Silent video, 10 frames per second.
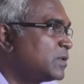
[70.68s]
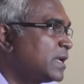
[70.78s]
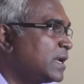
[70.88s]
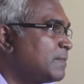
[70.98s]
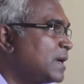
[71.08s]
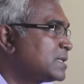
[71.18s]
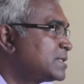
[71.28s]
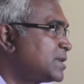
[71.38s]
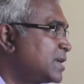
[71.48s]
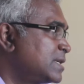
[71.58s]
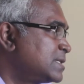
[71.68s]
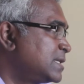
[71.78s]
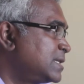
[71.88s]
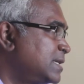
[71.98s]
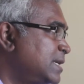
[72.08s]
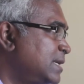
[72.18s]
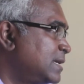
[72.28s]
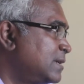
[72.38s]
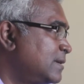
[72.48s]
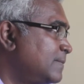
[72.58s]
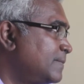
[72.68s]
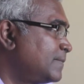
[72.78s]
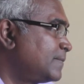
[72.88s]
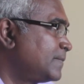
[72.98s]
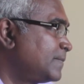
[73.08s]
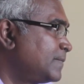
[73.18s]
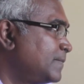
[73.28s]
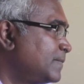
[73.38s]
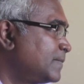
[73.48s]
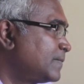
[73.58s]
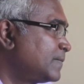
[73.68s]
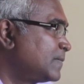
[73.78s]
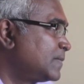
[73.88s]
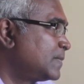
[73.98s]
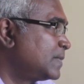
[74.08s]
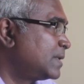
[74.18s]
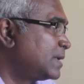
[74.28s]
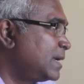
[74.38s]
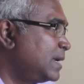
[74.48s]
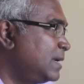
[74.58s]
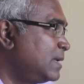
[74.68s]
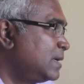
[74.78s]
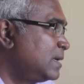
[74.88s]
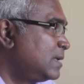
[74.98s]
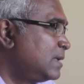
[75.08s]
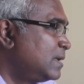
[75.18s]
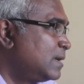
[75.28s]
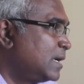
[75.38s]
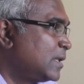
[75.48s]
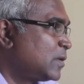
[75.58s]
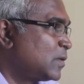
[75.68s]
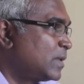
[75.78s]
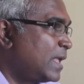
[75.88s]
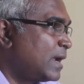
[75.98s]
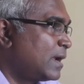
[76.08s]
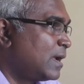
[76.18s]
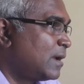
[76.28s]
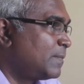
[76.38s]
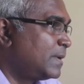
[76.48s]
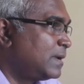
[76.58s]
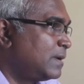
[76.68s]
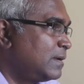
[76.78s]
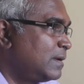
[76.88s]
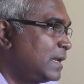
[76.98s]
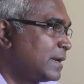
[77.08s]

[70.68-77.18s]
industrial customers using electricity as a proportion is much smaller